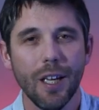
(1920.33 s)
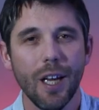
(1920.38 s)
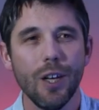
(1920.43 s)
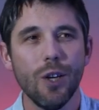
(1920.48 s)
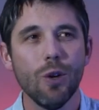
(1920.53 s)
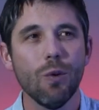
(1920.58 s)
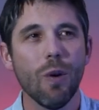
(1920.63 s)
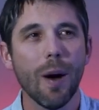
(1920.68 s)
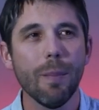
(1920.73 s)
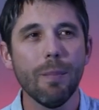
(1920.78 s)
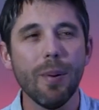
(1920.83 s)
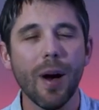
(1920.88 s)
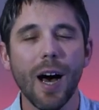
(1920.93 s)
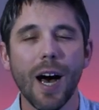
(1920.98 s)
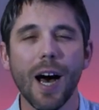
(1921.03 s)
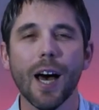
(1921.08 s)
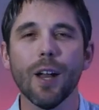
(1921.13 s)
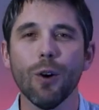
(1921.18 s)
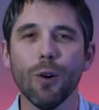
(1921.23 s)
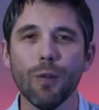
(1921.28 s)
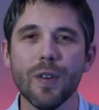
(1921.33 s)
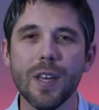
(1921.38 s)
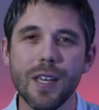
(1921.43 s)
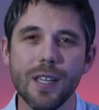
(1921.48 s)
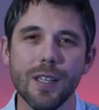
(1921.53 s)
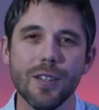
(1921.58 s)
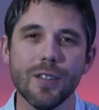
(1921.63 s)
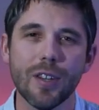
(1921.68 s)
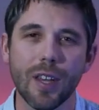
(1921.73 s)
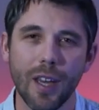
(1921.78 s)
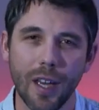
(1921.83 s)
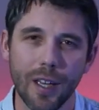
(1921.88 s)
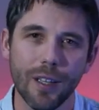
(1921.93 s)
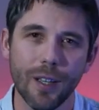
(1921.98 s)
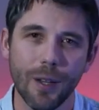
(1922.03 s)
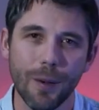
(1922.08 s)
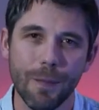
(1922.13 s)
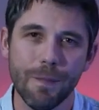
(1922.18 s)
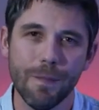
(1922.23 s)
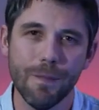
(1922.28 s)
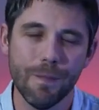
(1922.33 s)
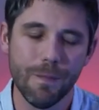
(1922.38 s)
and you are part of His kingdom.